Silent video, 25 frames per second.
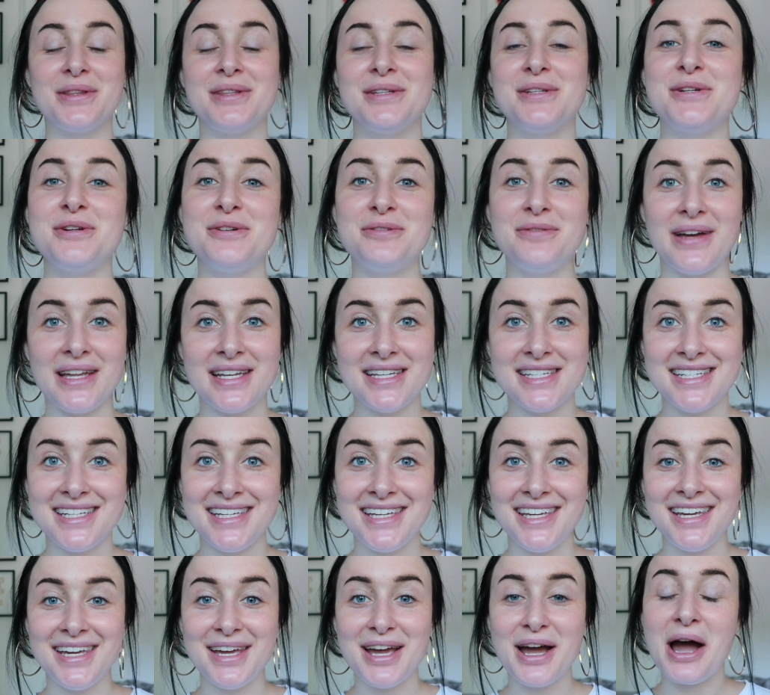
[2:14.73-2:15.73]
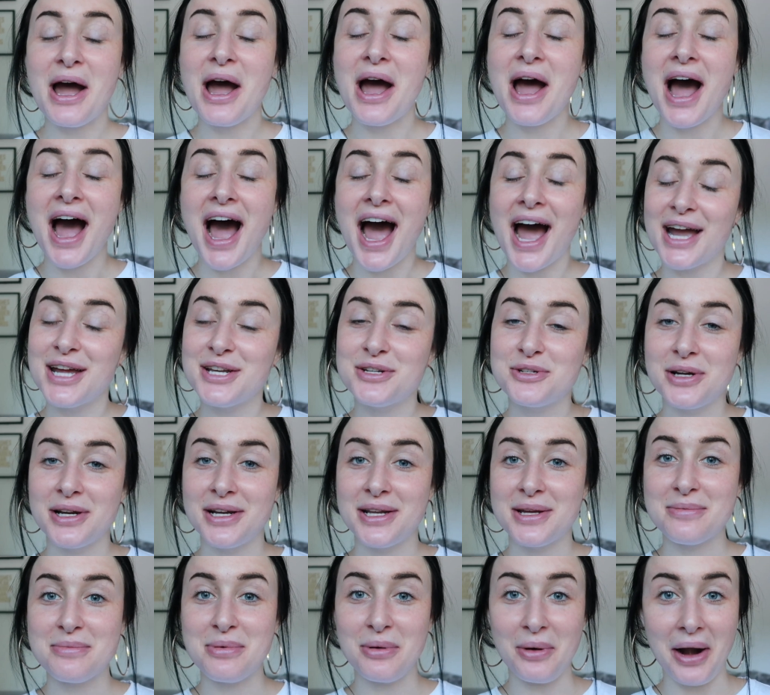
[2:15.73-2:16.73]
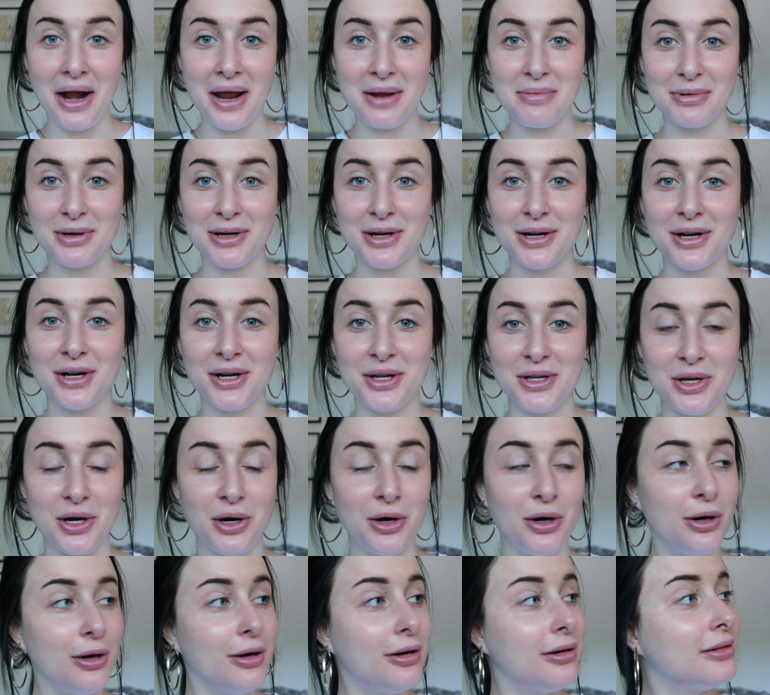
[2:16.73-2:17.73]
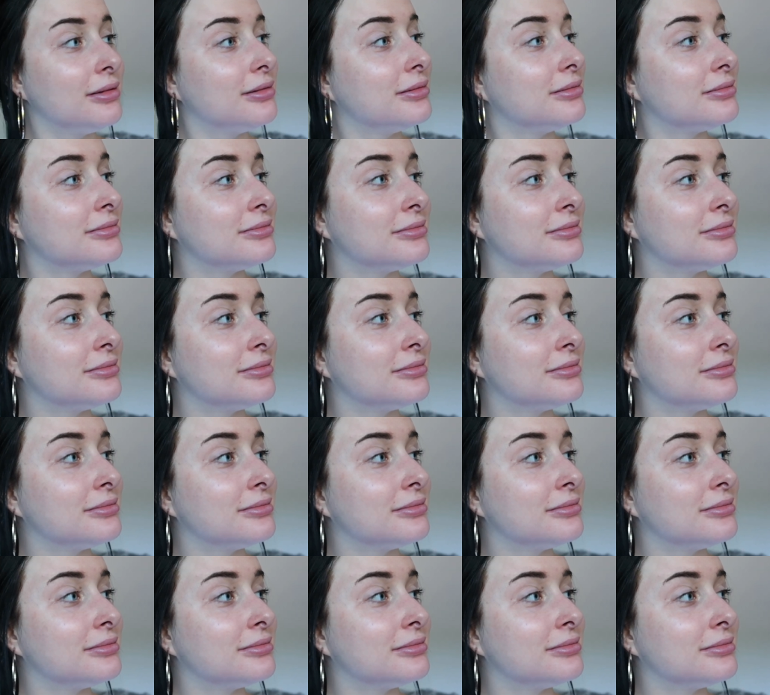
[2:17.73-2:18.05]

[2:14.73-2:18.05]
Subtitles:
the new Fenty Hydrating Primer, y'all.